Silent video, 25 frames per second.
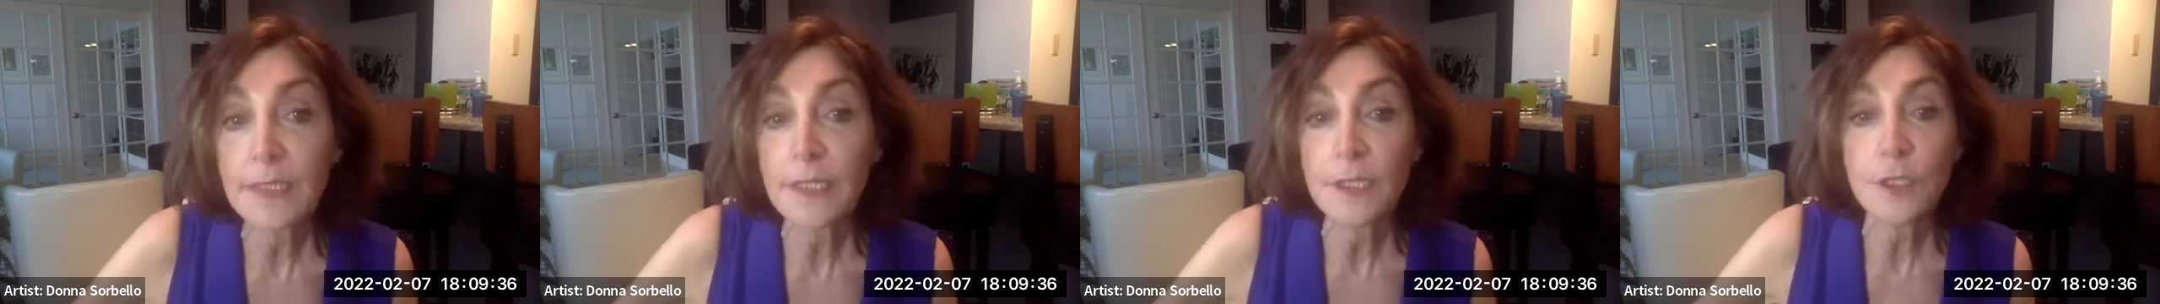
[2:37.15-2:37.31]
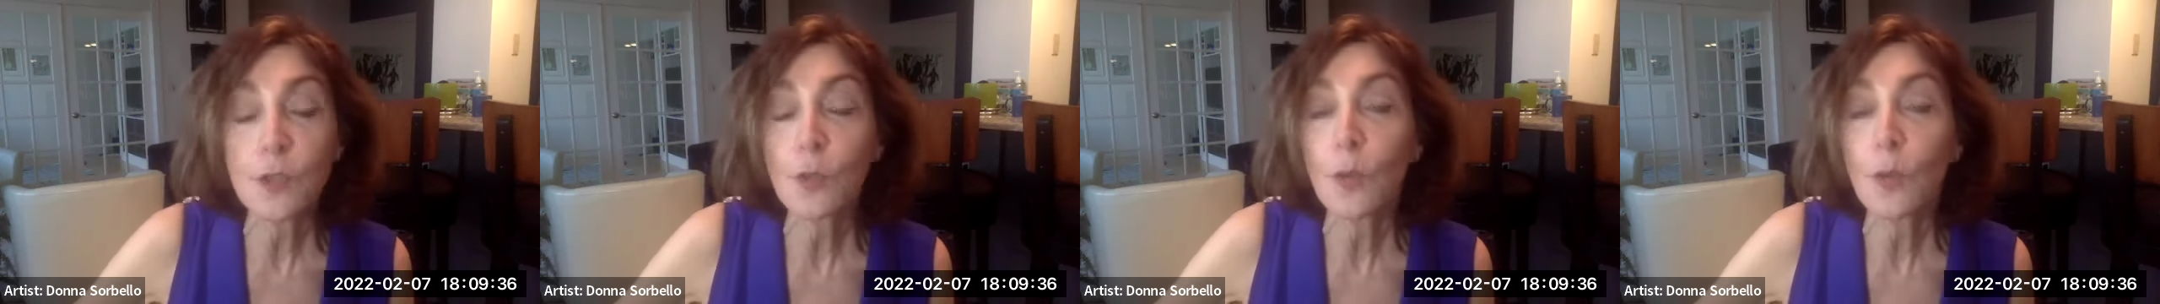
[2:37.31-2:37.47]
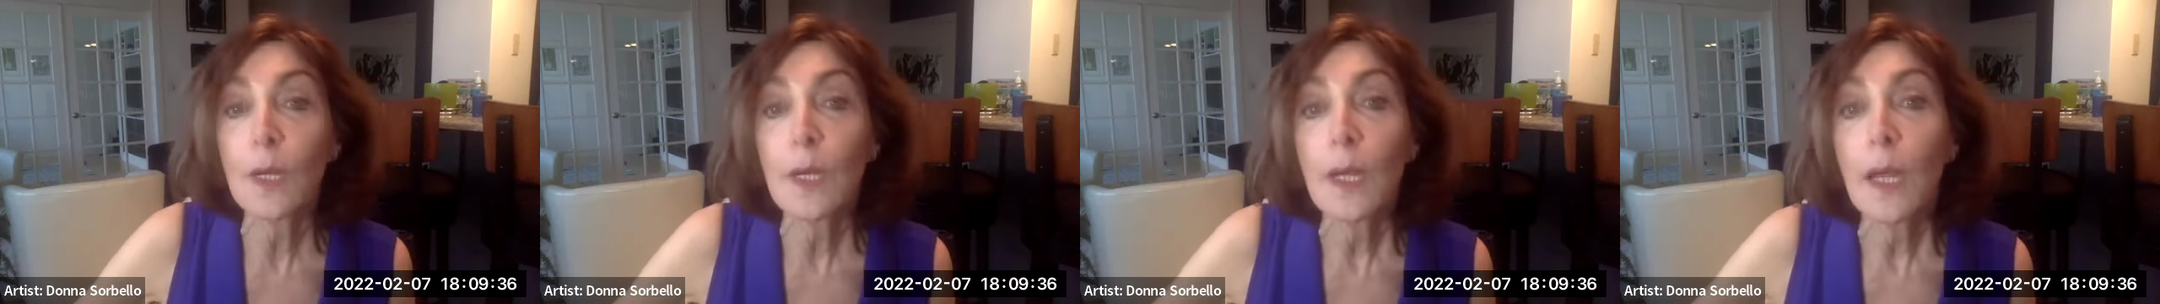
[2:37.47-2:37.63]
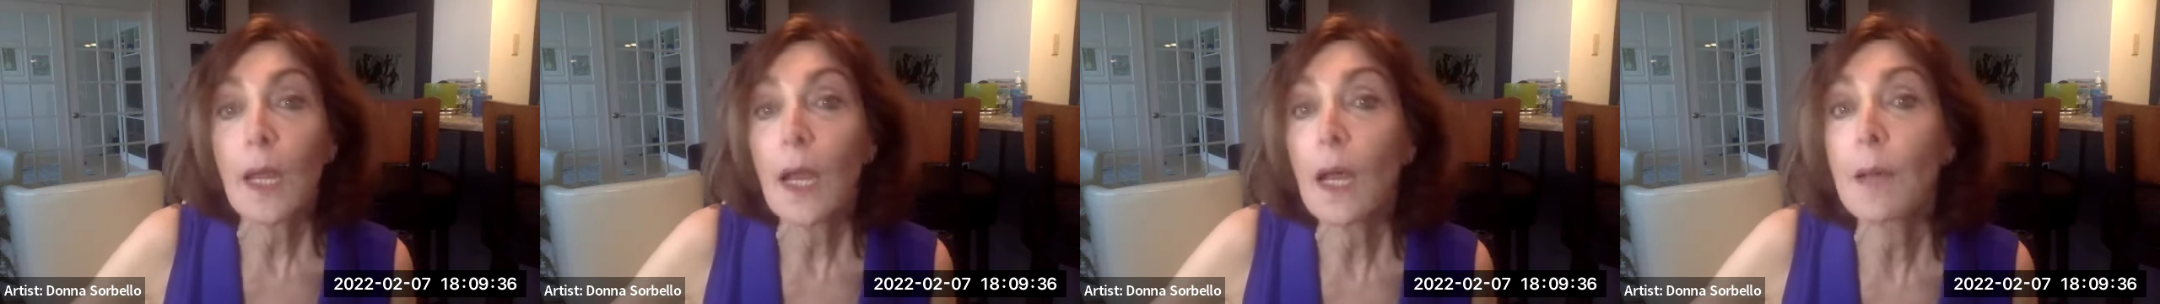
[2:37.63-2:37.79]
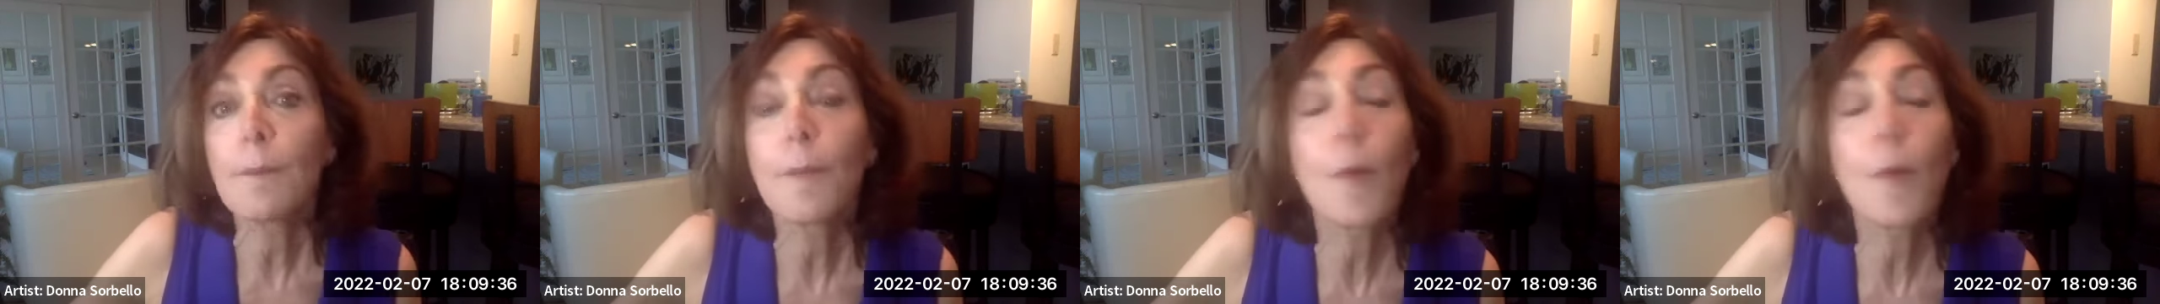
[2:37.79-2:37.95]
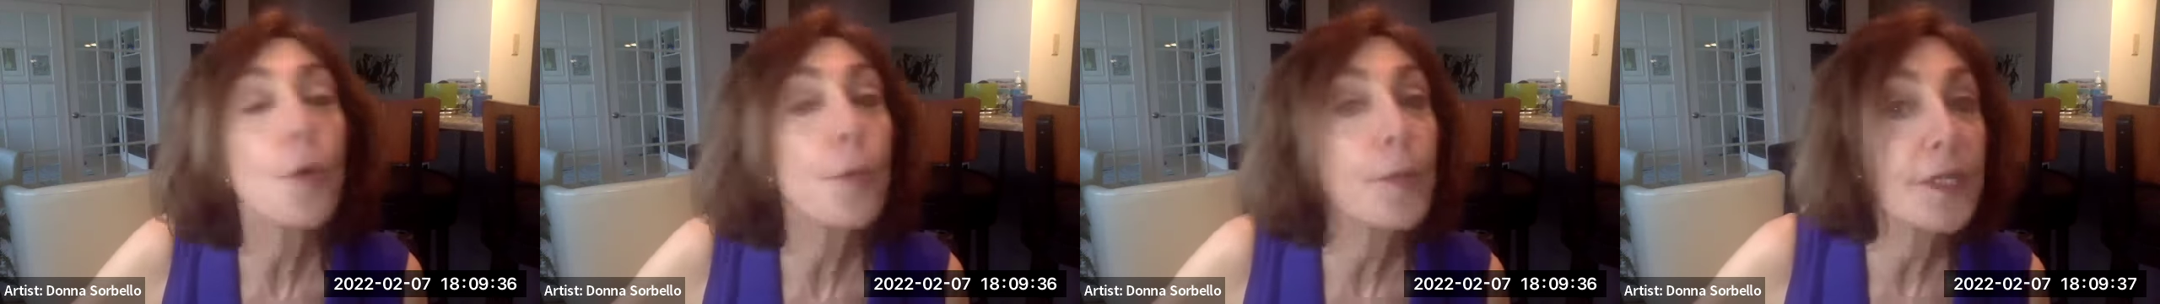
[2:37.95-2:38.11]
it into a
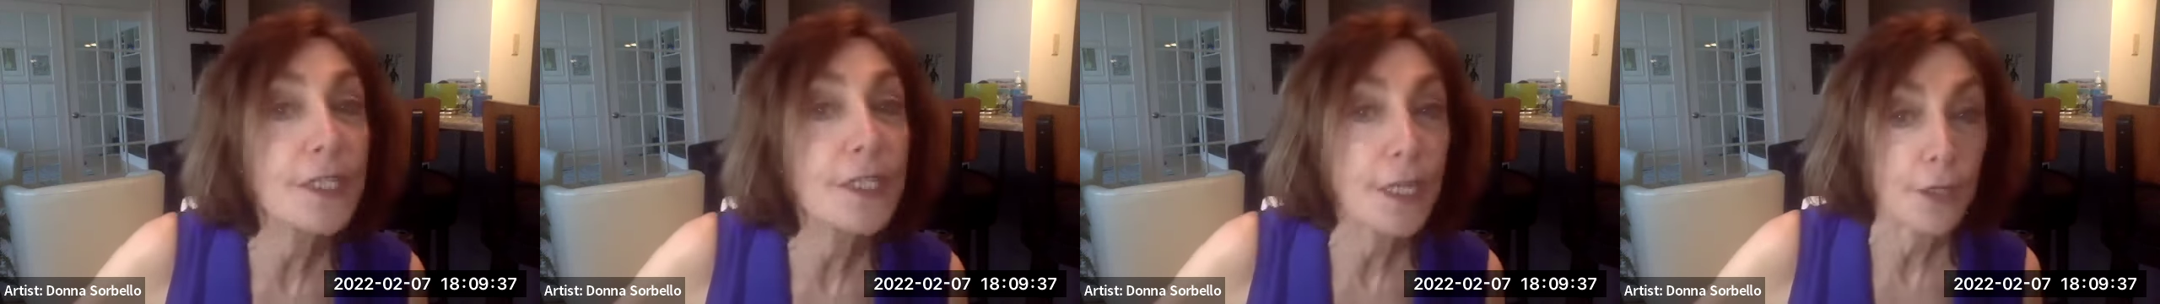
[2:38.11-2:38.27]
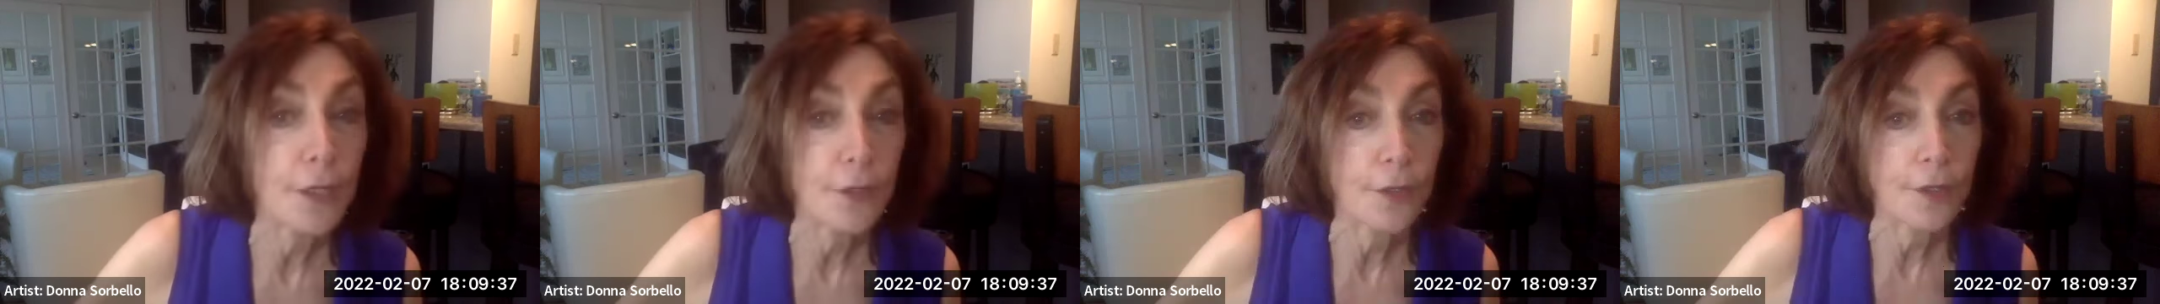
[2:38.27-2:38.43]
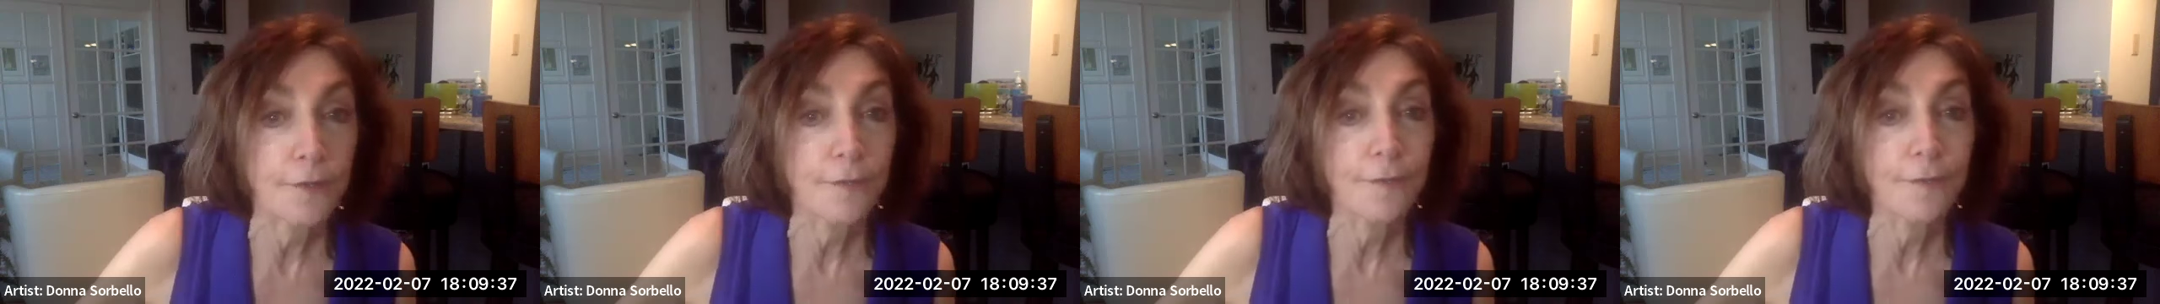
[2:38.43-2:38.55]
momentary,